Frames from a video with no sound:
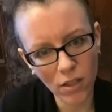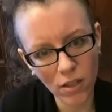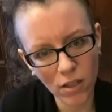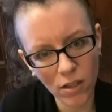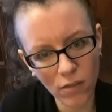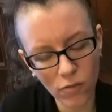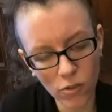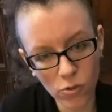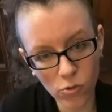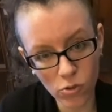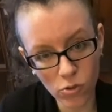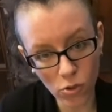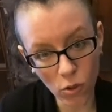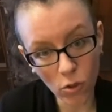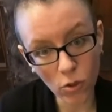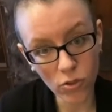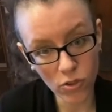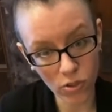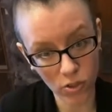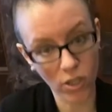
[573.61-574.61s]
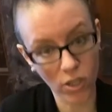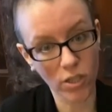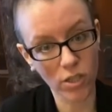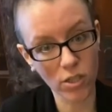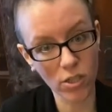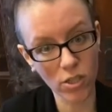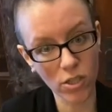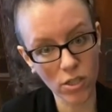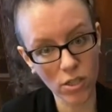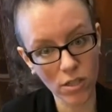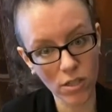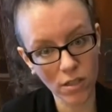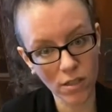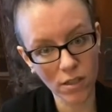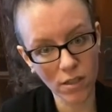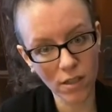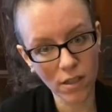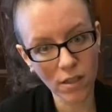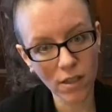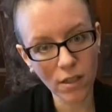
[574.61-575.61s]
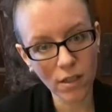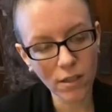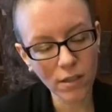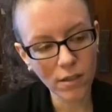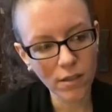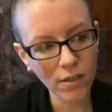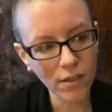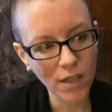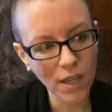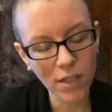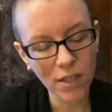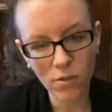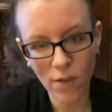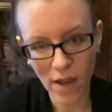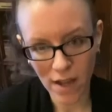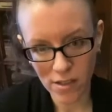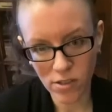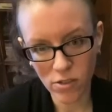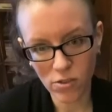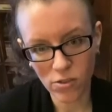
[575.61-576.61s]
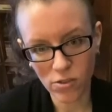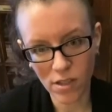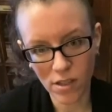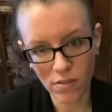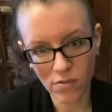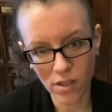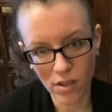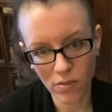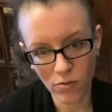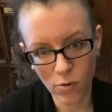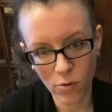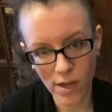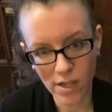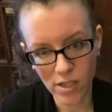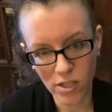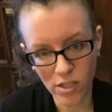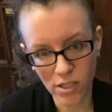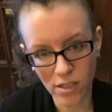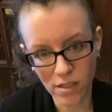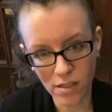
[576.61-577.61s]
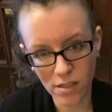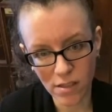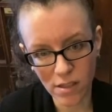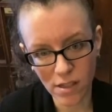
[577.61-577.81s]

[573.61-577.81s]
If you soul search and you ask yourself tough questions,